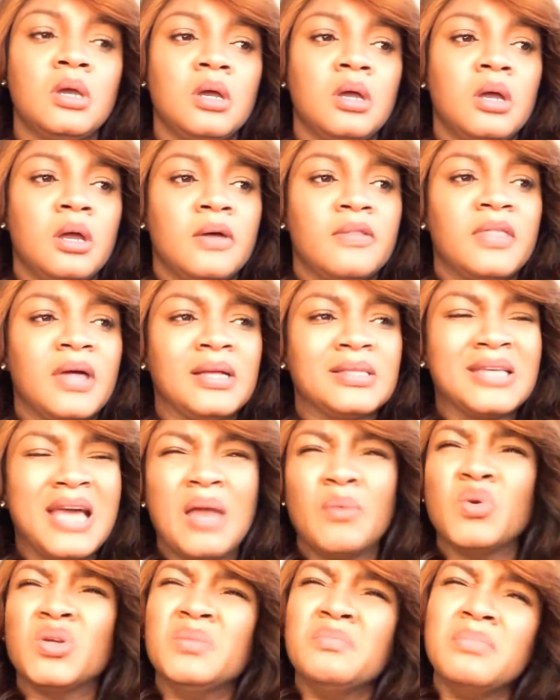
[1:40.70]
that I
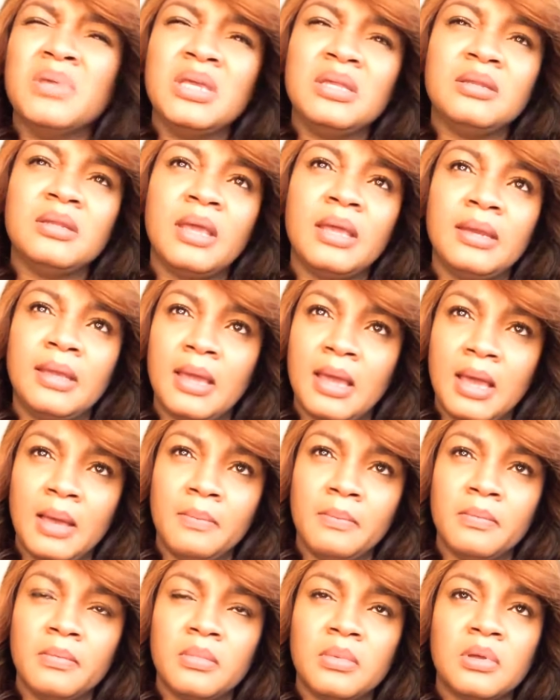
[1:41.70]
would mean any
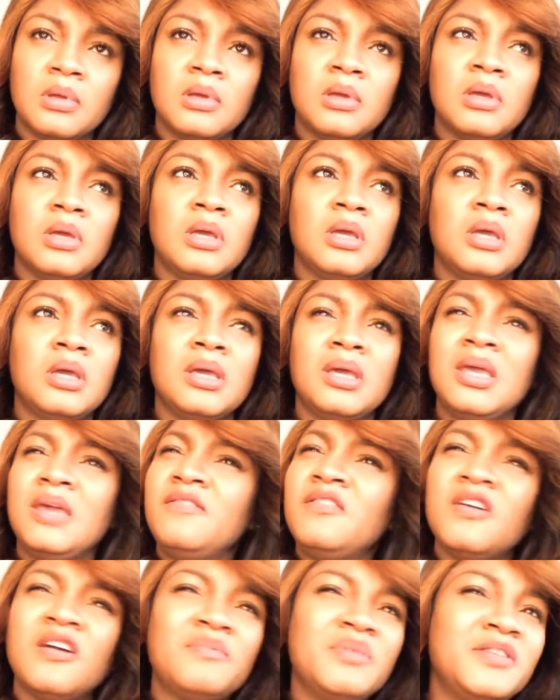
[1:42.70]
harm. If
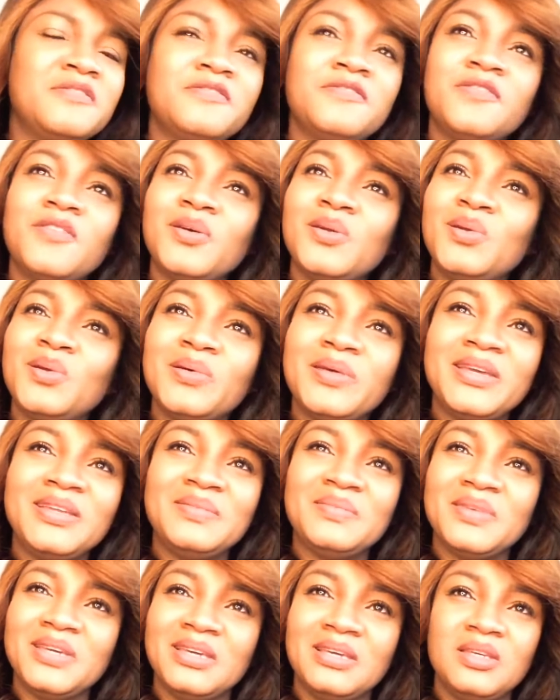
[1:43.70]
you have been following
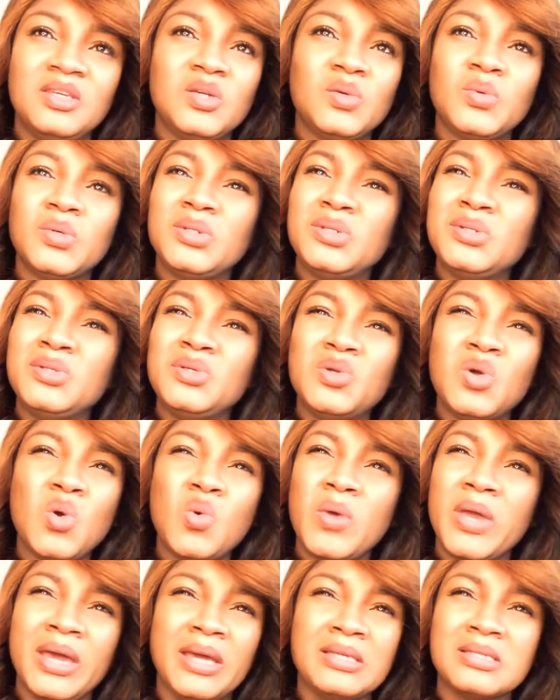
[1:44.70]
me, you would know
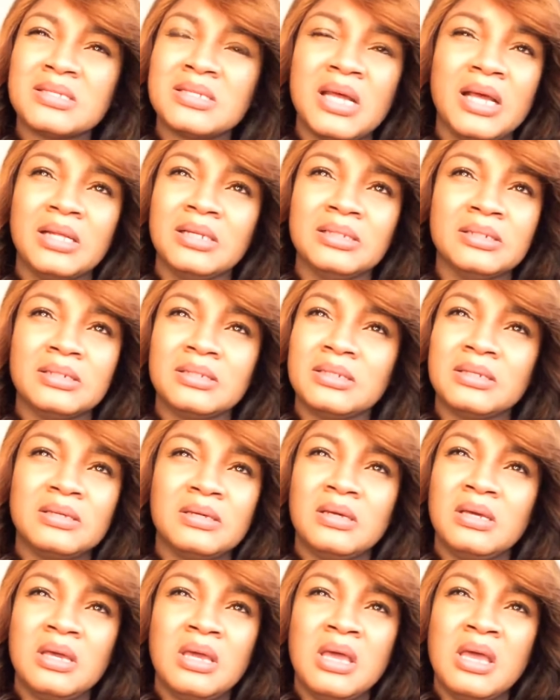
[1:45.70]
where I stand.
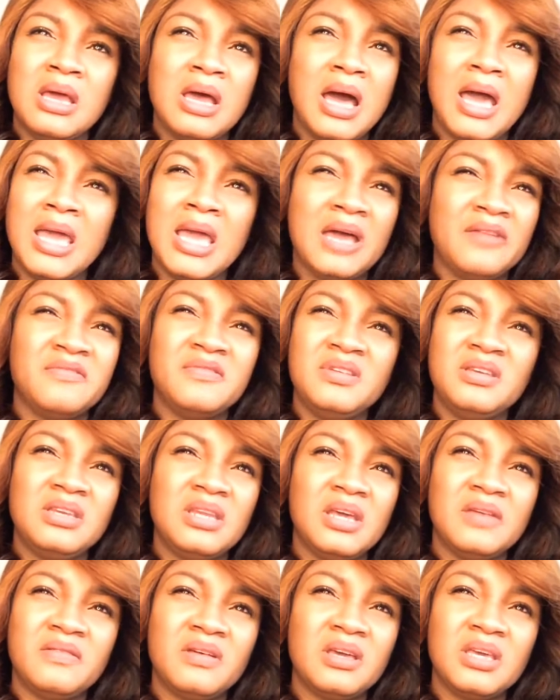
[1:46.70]
I have
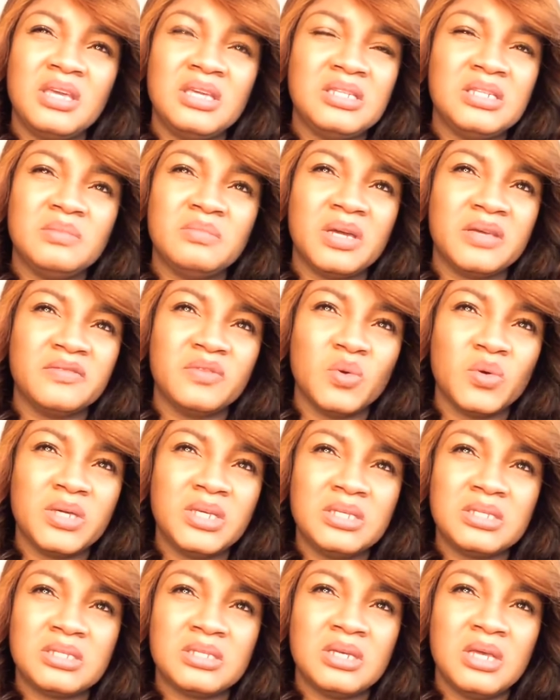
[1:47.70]
never hidden my
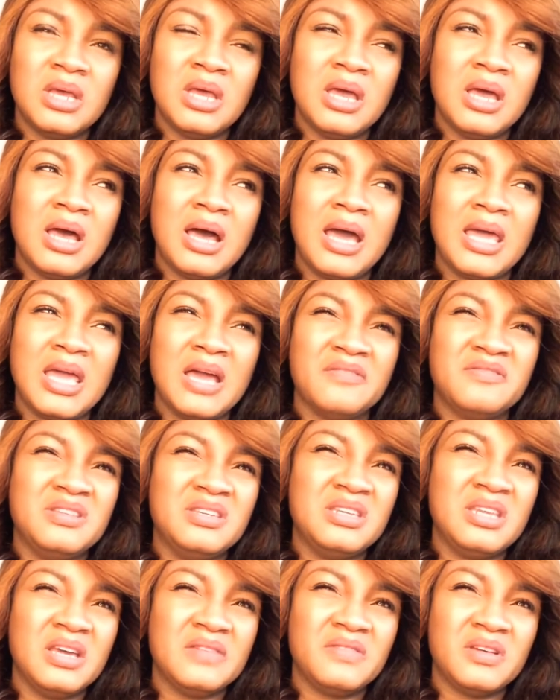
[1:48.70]
voice. I have
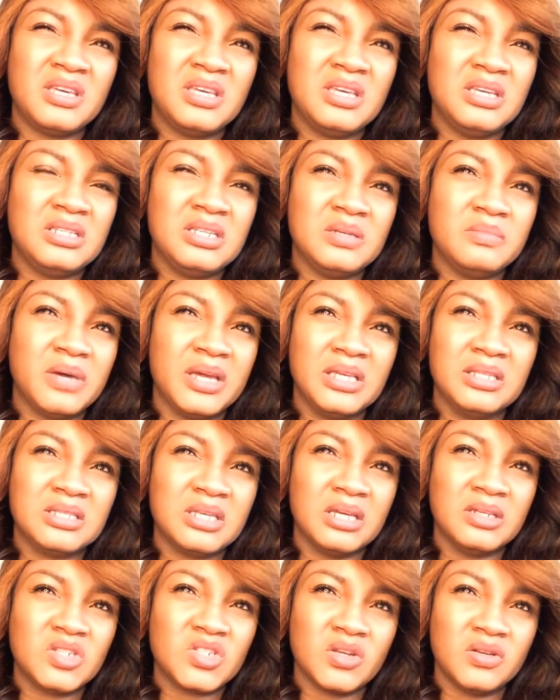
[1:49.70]
never hidden my
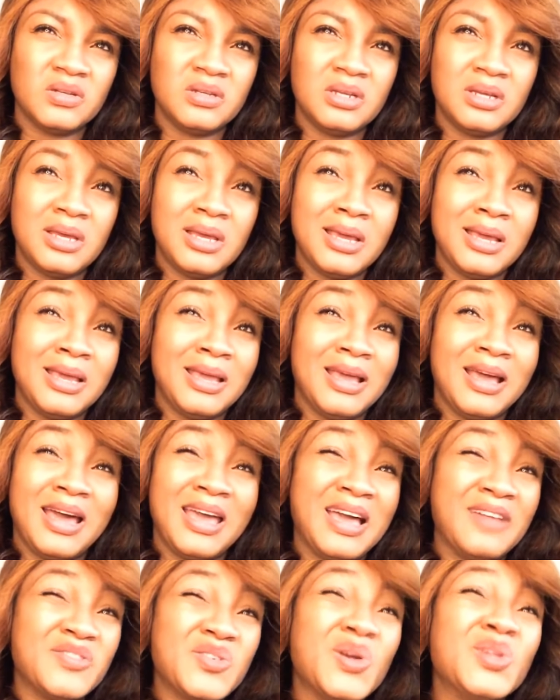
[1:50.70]
intention. I
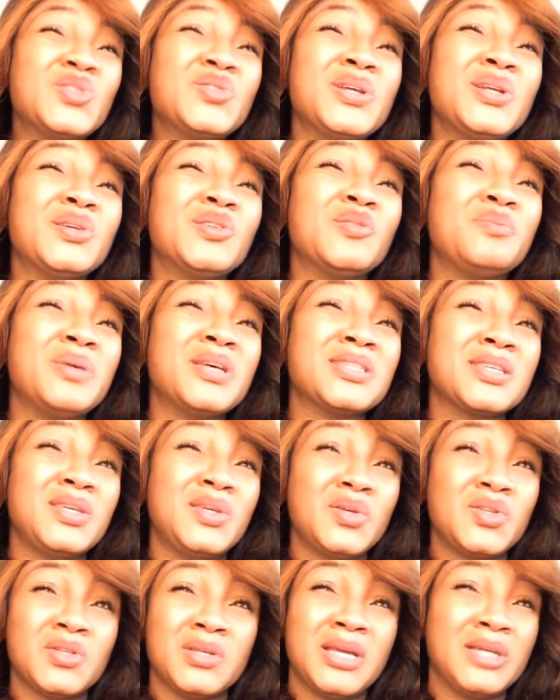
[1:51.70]
have gone through a lot of
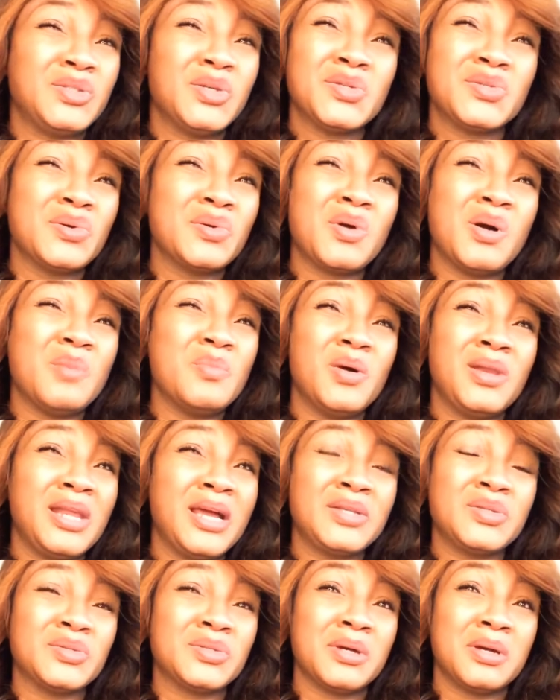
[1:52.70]
persecution. I just don't come online
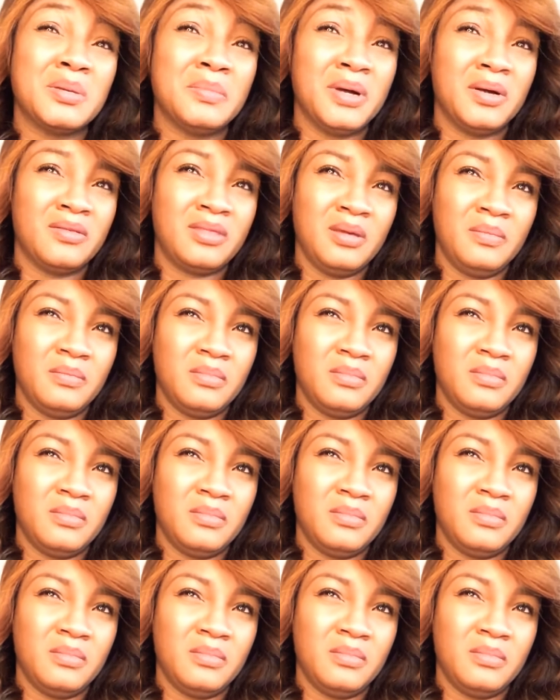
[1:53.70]
to talk about them.